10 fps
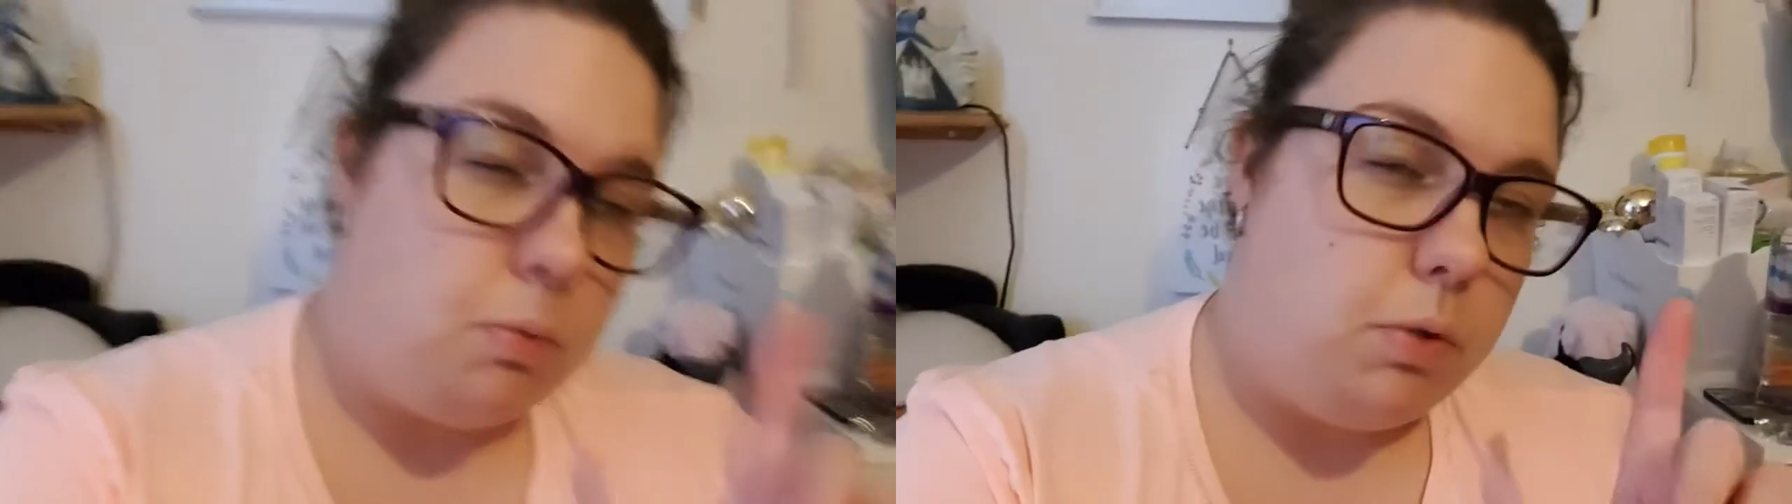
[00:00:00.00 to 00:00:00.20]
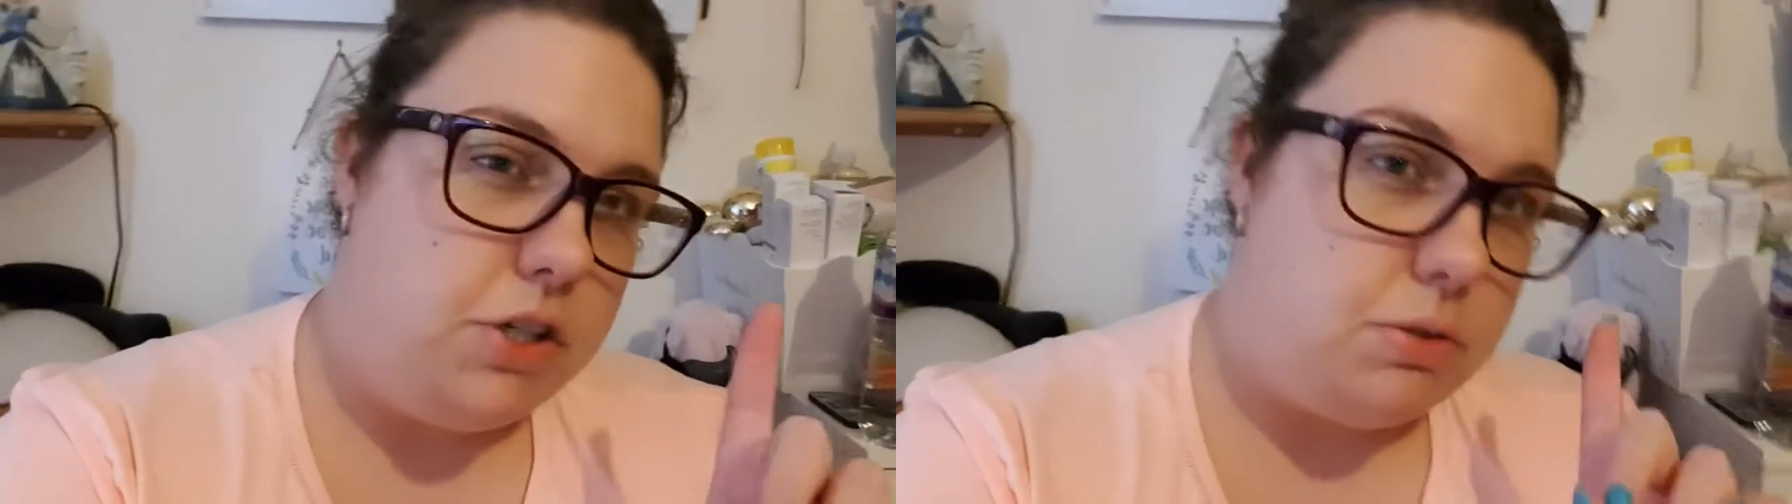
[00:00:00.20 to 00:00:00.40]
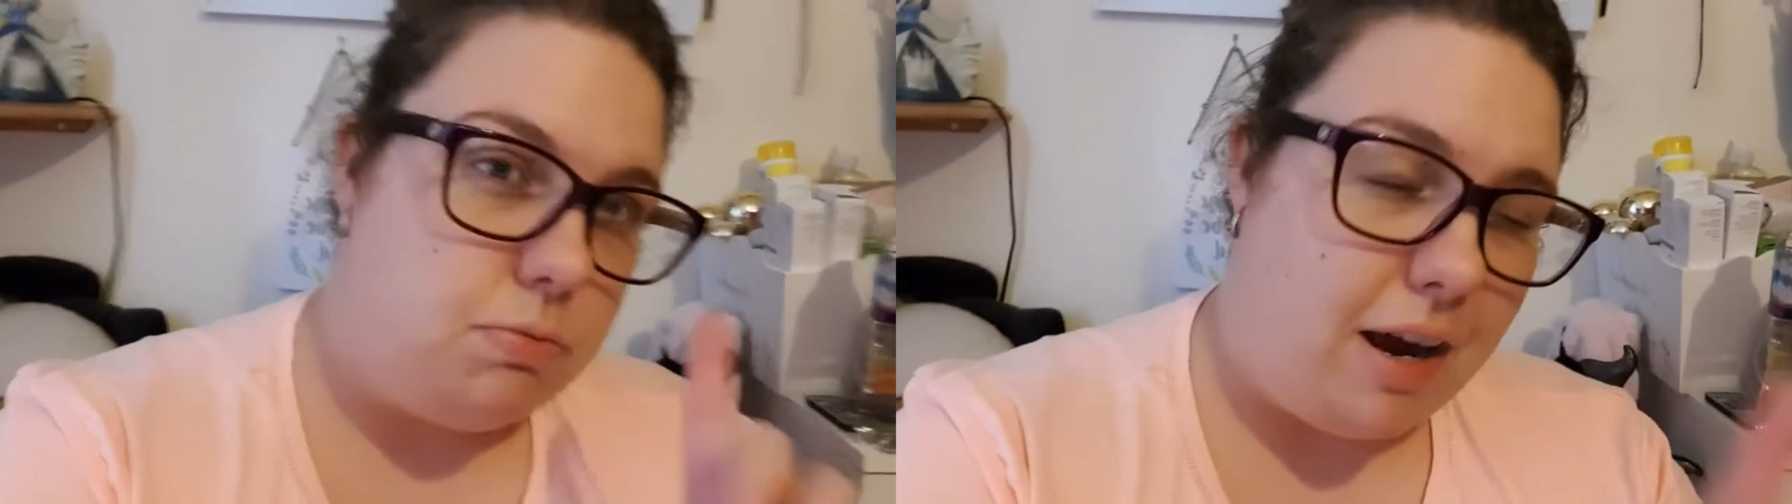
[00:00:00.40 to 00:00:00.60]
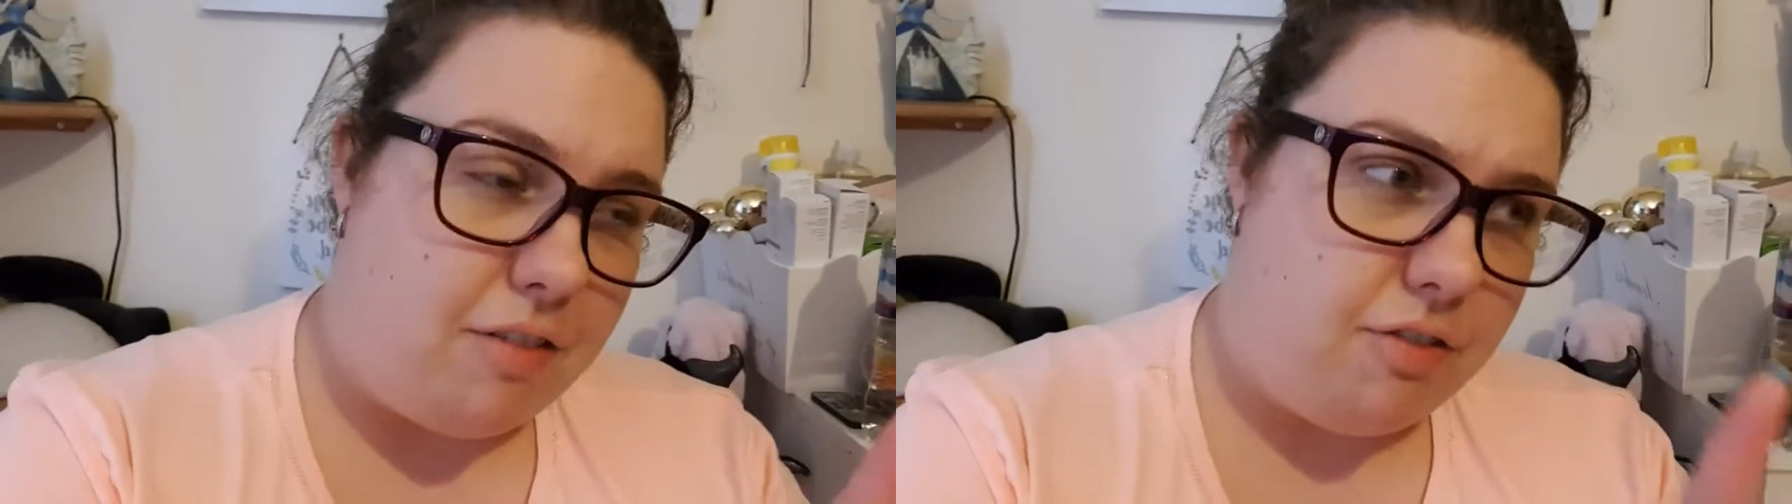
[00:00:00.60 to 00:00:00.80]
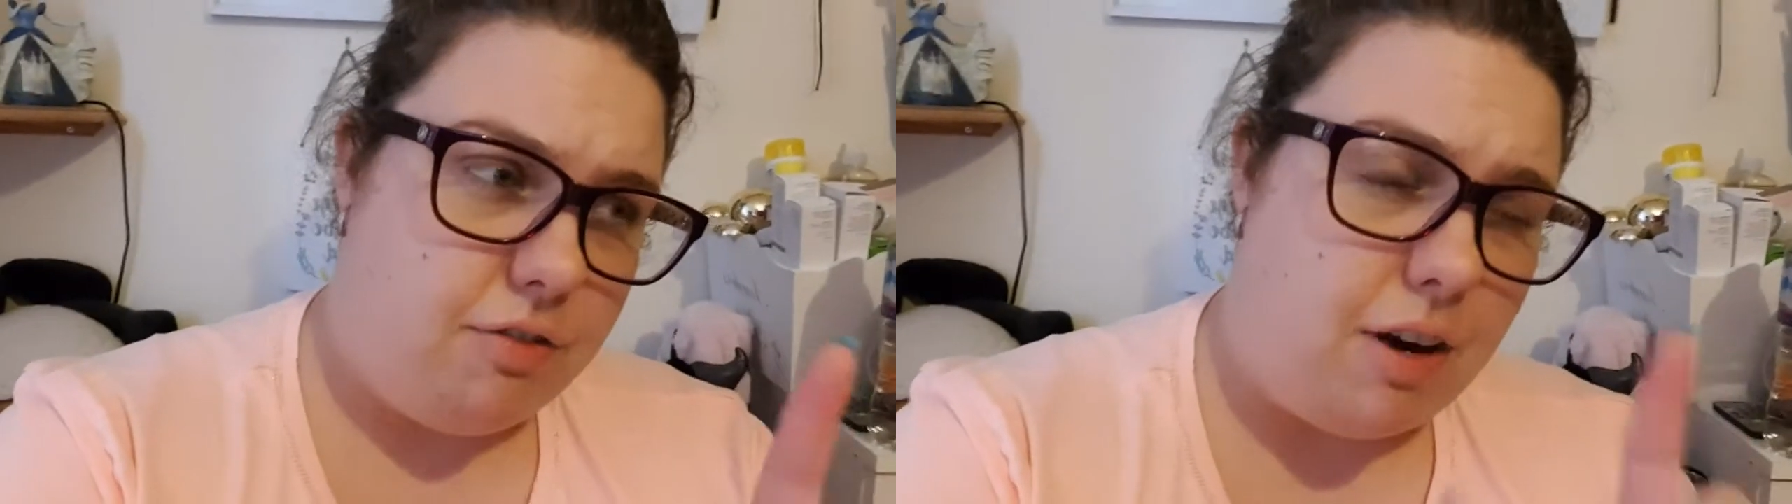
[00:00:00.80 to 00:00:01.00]
which is
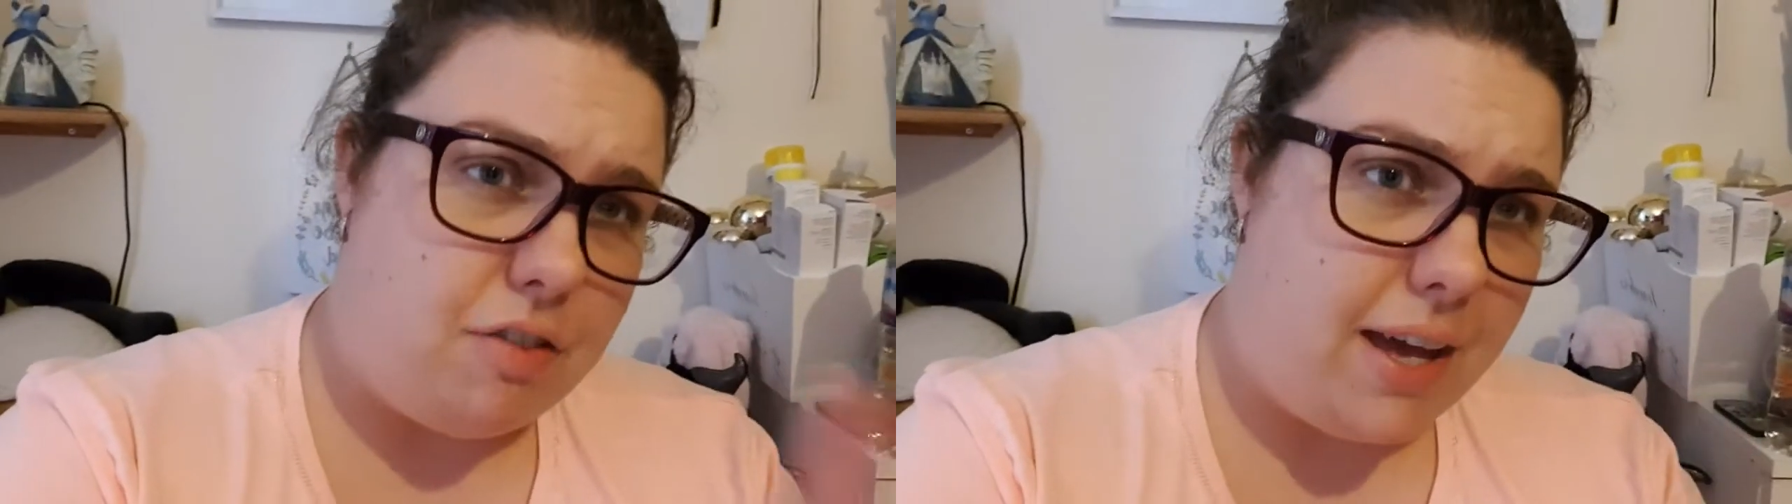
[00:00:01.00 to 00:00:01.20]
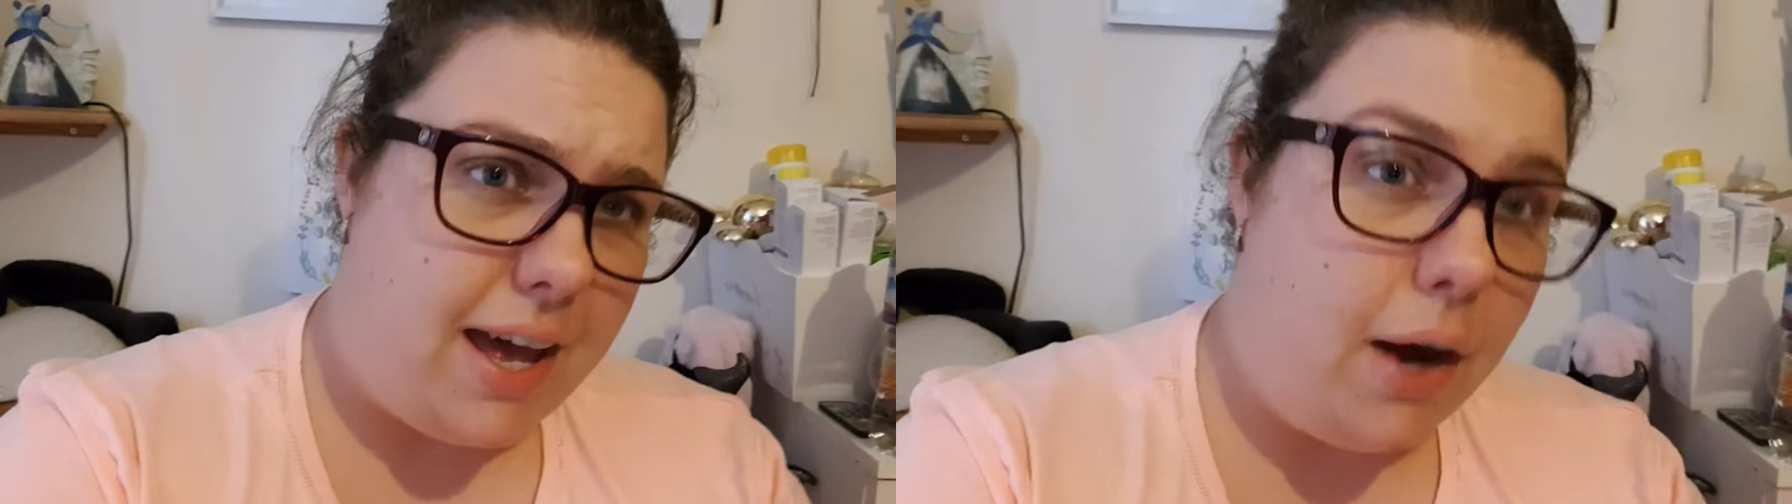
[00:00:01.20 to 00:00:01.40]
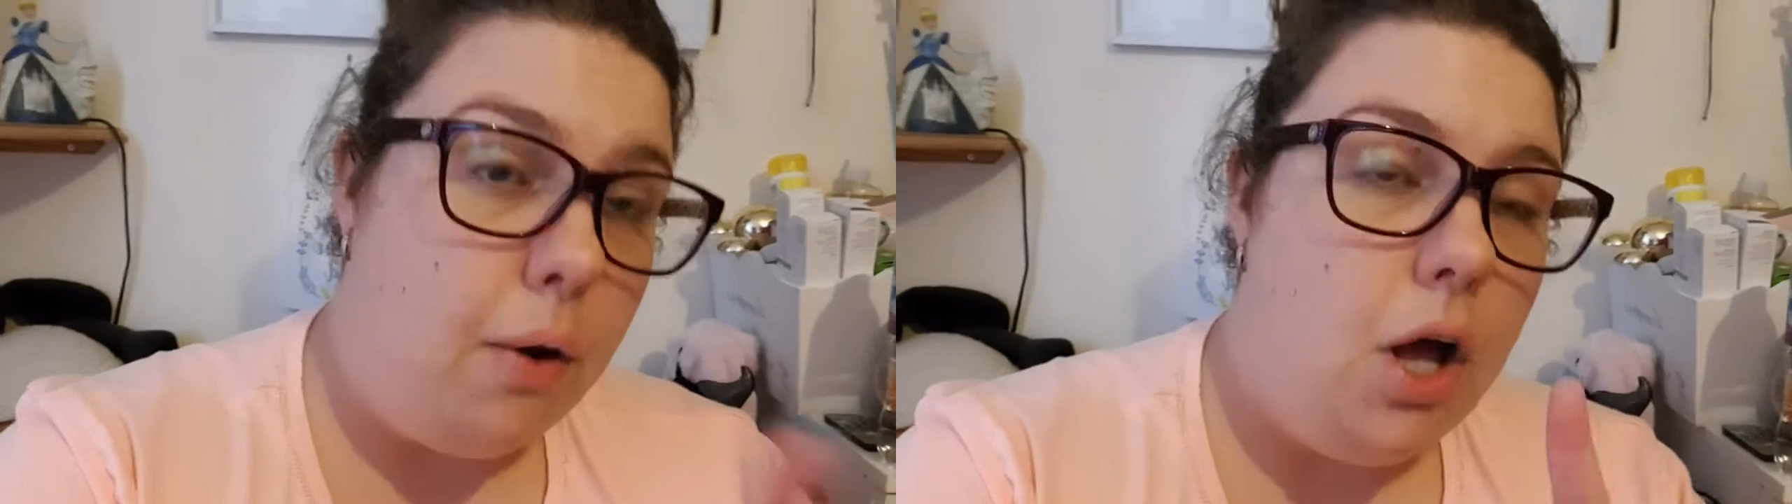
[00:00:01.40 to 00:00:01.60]
Raphael,